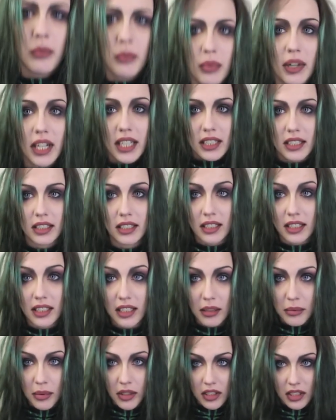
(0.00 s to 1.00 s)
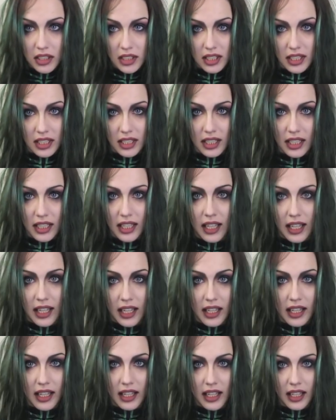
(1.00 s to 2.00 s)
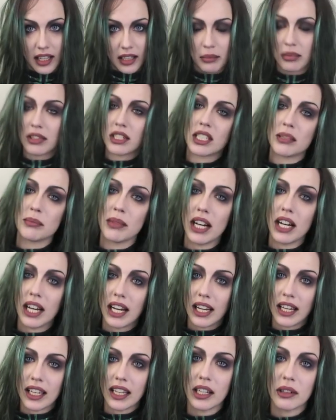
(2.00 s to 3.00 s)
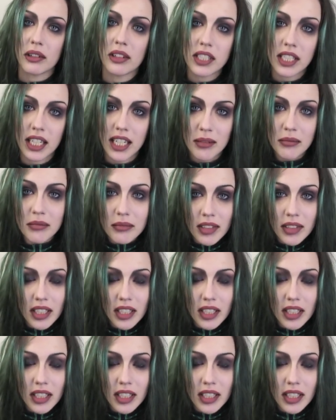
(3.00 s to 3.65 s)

Brandon Gilbert and printed by Hero Time.